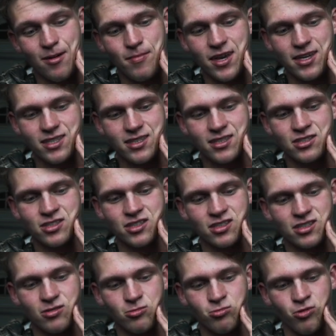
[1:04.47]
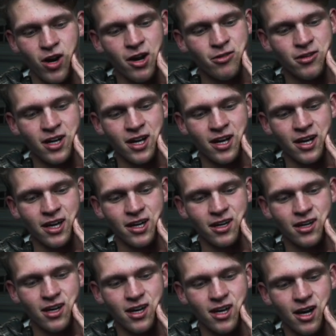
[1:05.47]
basically just right when
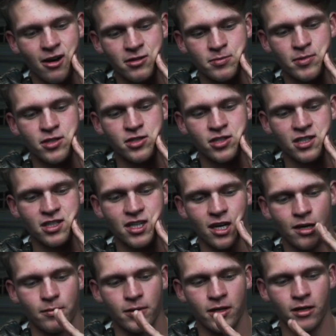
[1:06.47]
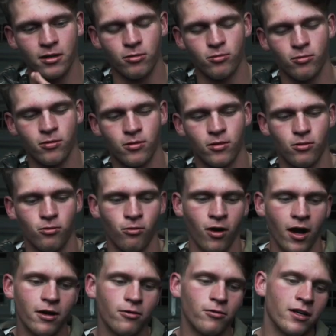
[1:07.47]
I was pitching in the game, and
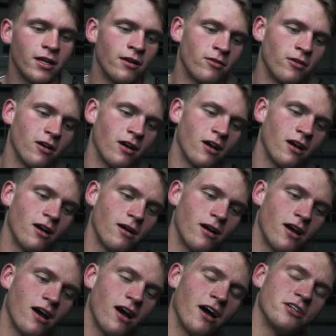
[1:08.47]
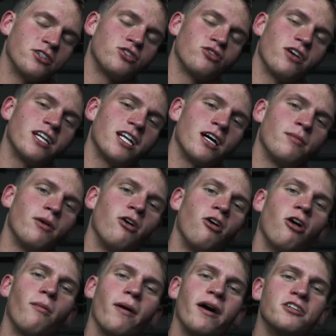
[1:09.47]
right whenever I straightened out my
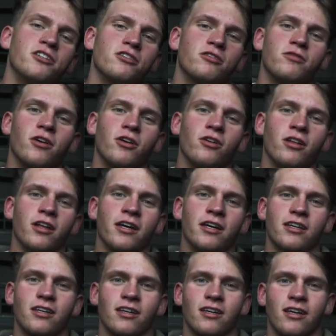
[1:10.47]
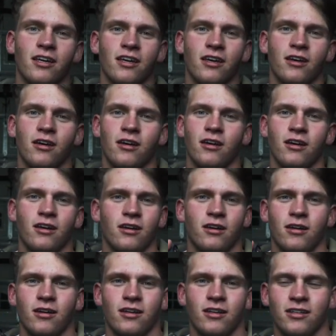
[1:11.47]
arm, I just felt like
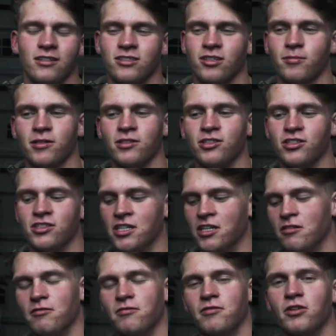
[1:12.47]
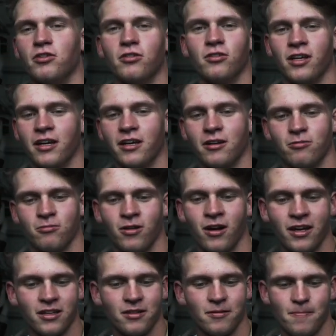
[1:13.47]
something just didn't feel like
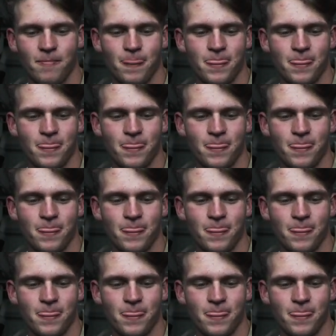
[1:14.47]
right.